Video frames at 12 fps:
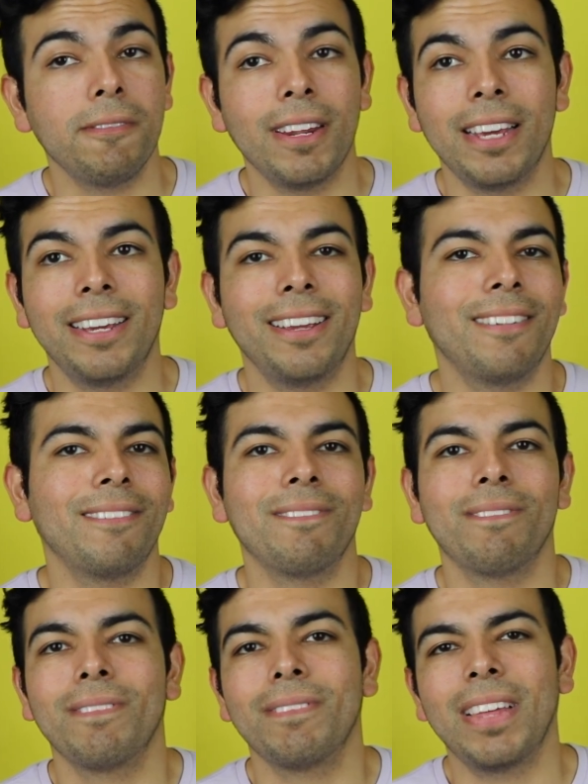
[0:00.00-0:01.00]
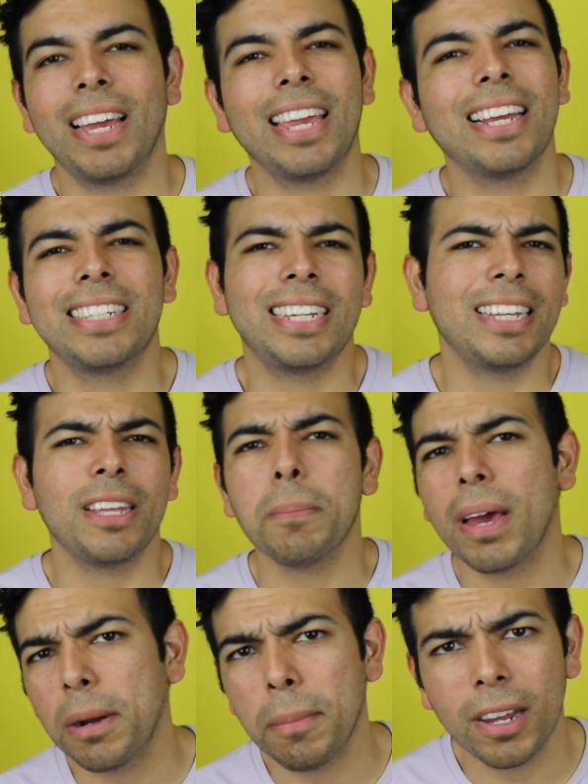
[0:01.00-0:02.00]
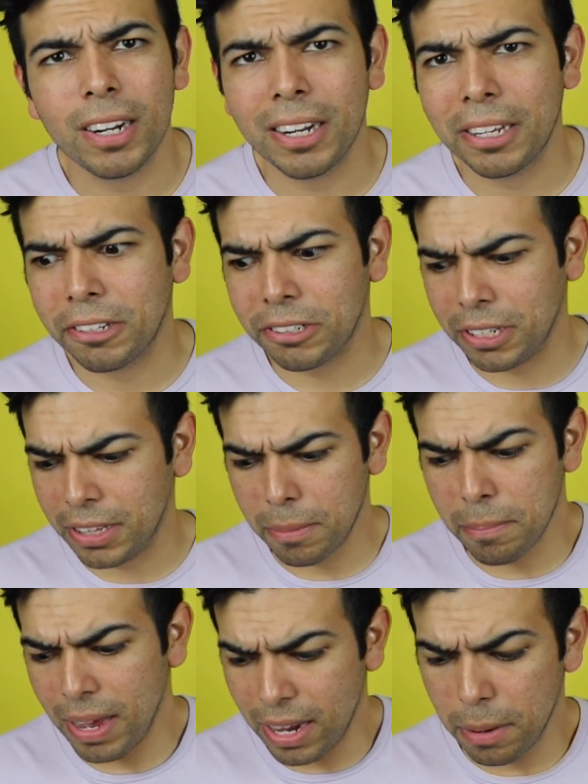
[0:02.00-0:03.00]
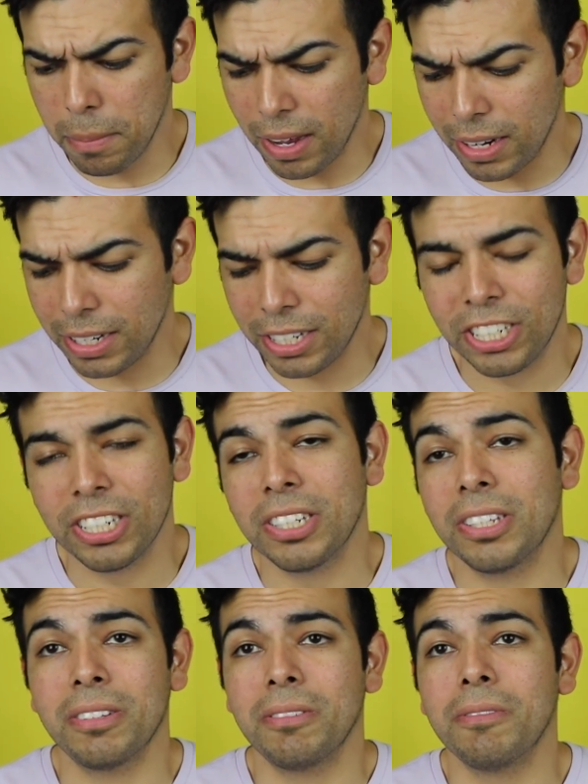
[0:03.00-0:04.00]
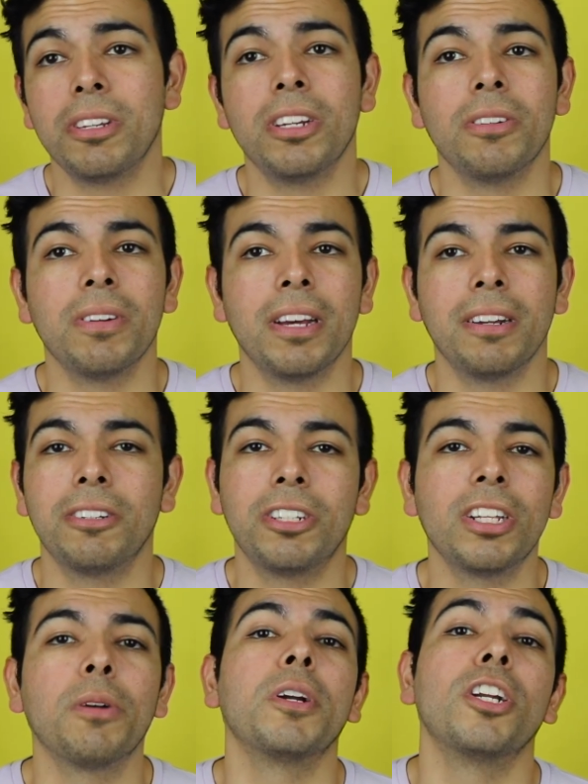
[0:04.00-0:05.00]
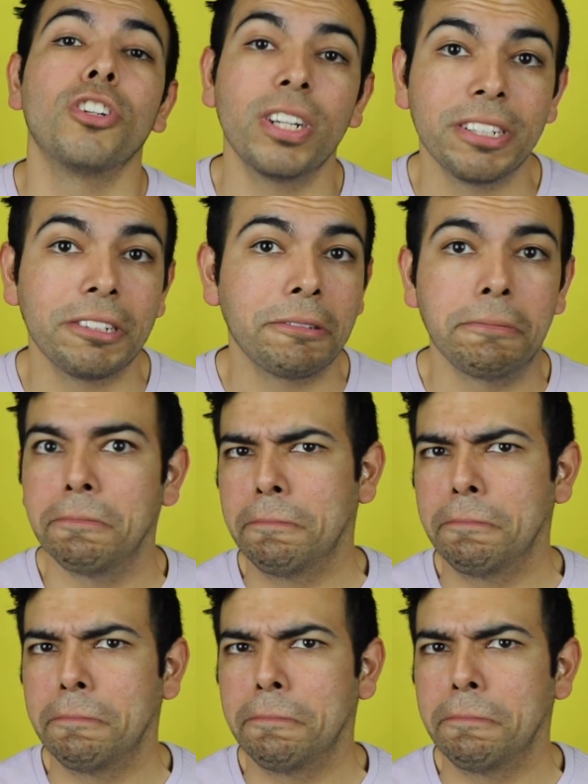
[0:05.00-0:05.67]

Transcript: Like, I can't say anything bad about it. Like, there's nothing bad about it. It's just, you know, she's not wearing a dress.